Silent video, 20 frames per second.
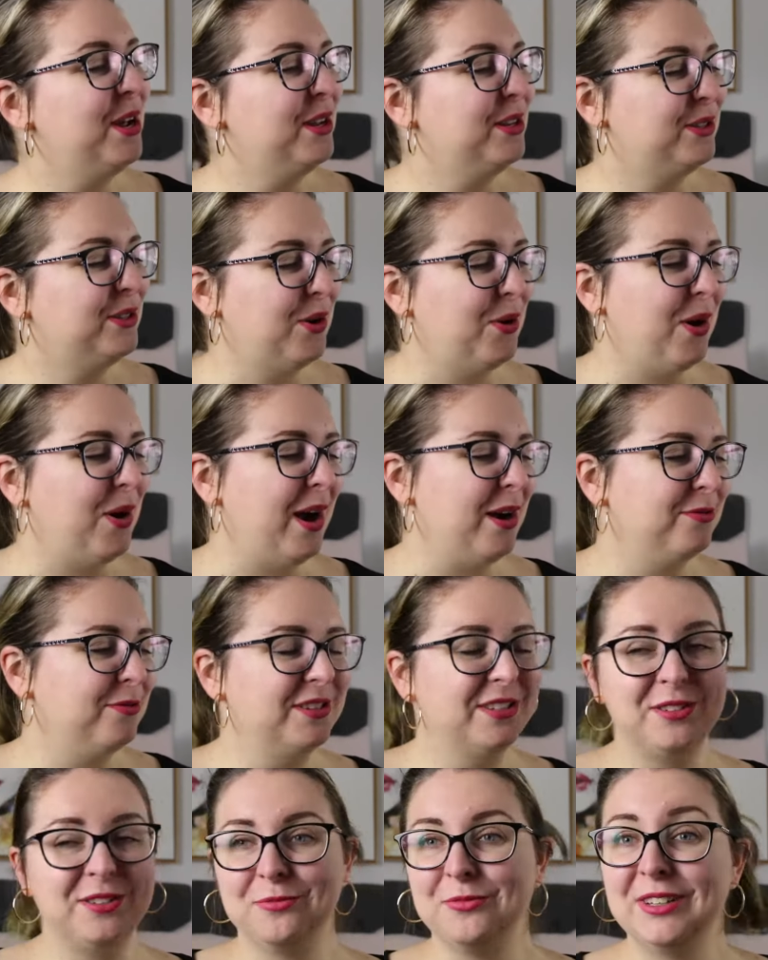So I
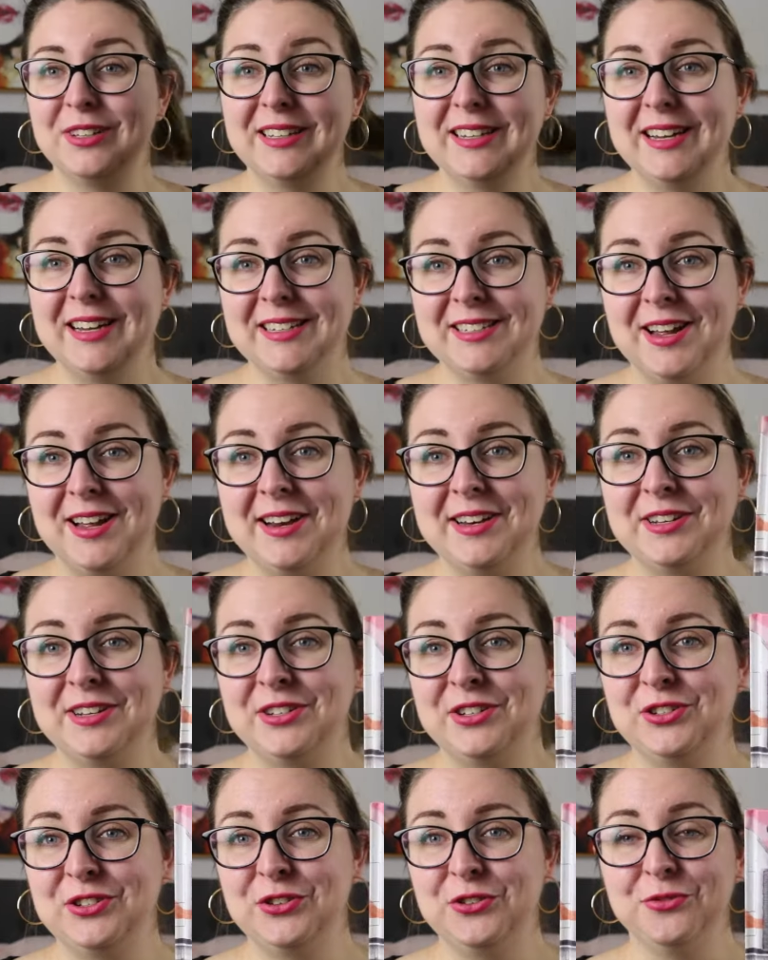was really excited
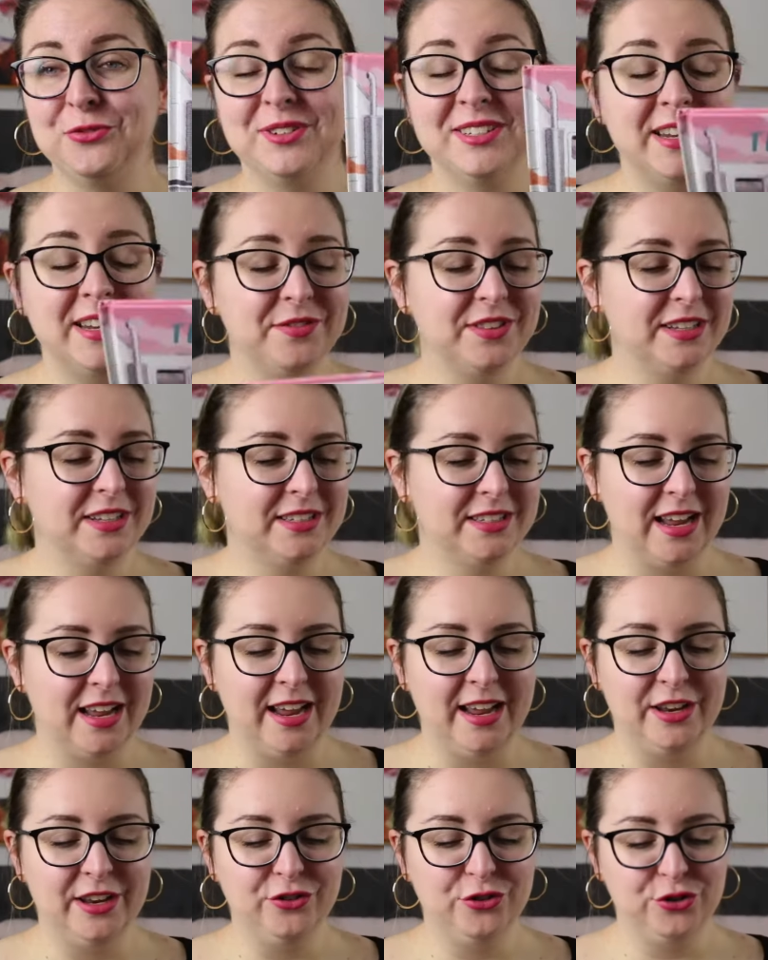to receive this
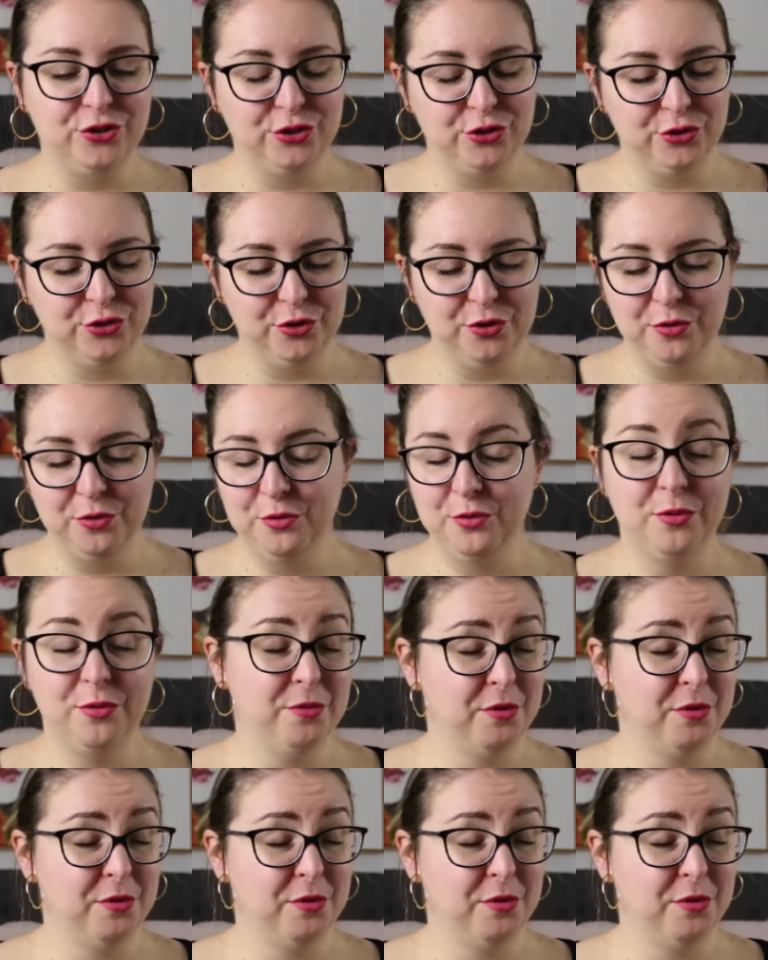and to,